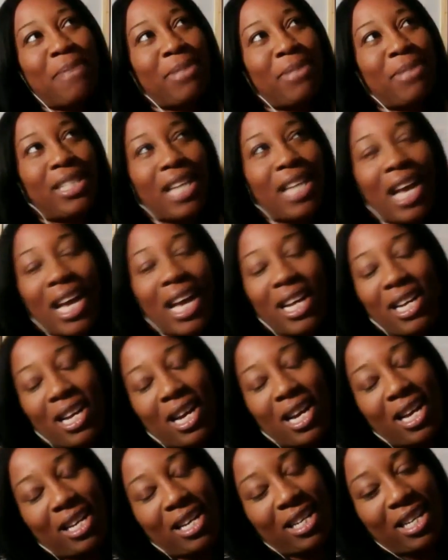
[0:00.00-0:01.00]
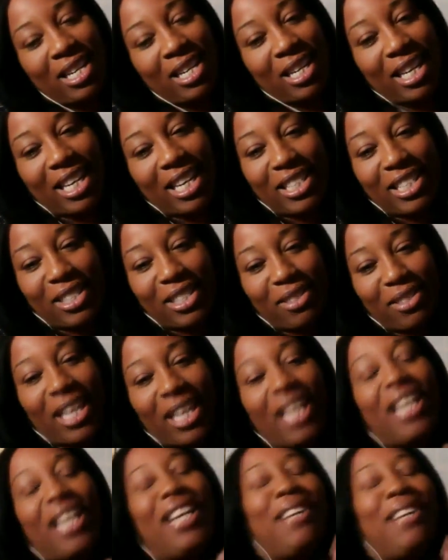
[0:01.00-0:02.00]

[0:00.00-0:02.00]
is Adnan gonna get you? Like, how